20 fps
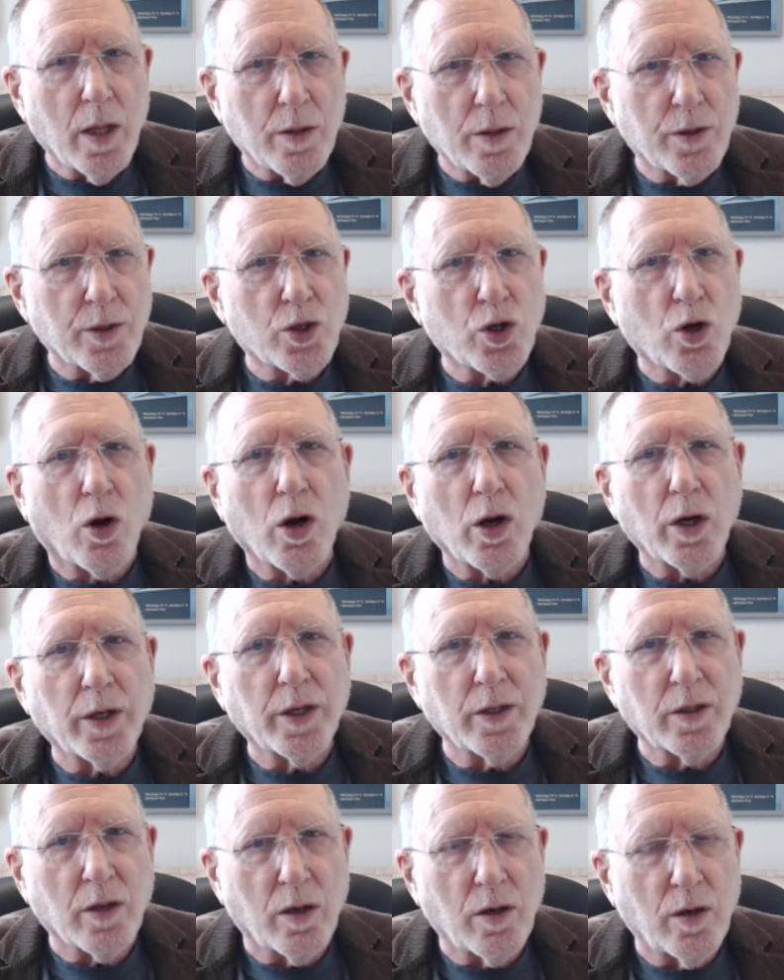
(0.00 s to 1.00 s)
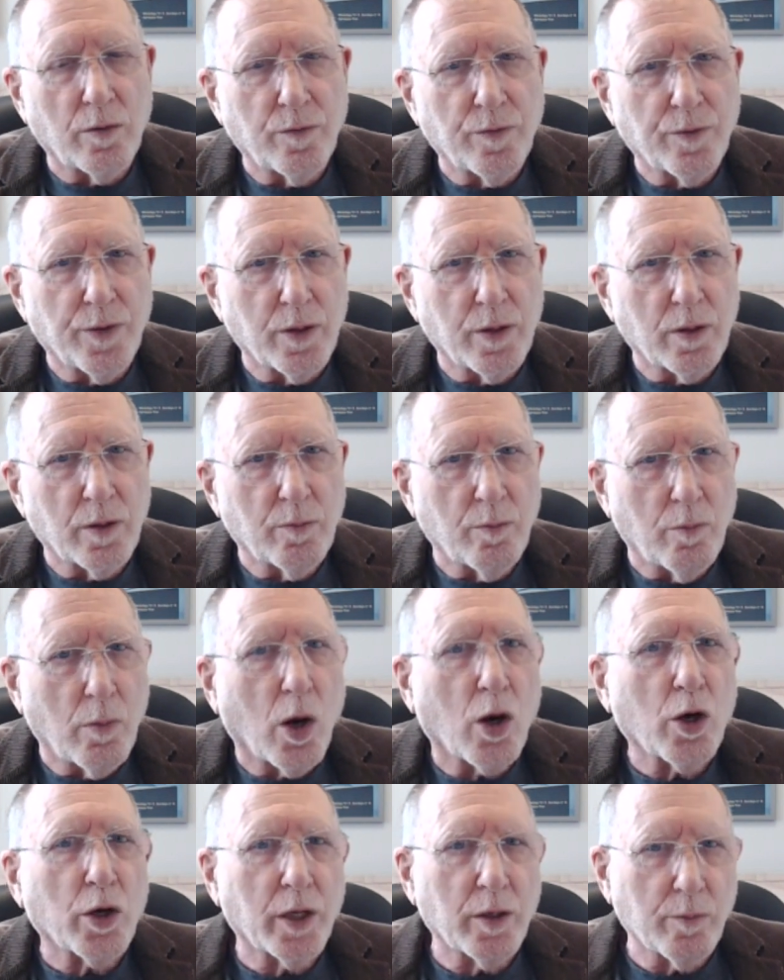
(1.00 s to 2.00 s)
the target of the
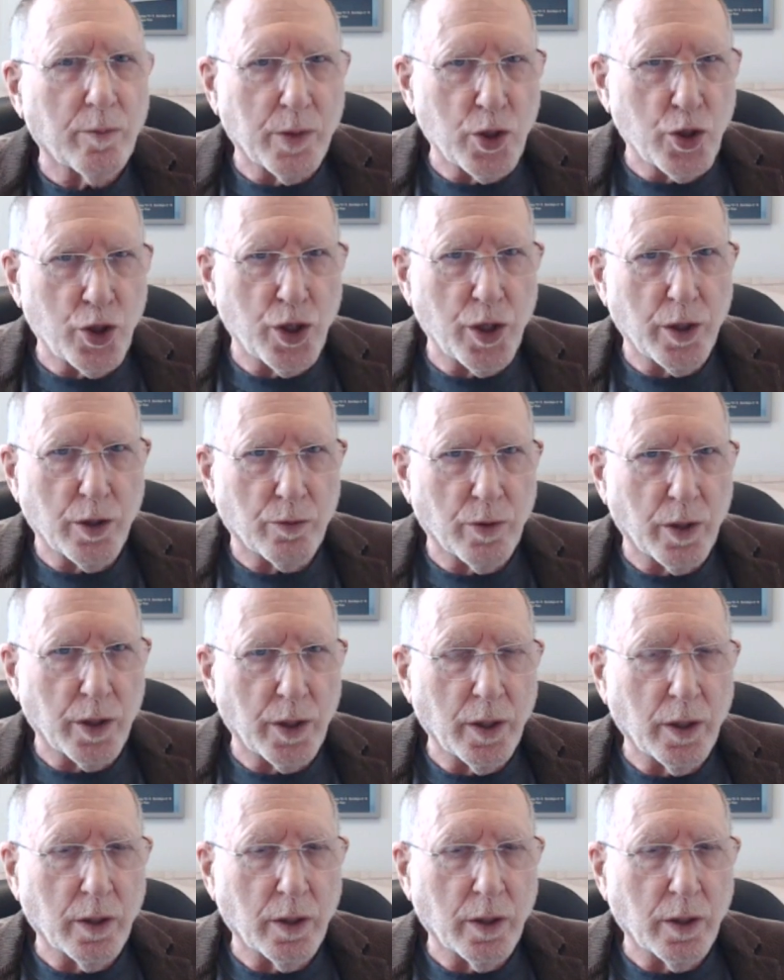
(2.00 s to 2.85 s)
market machinery.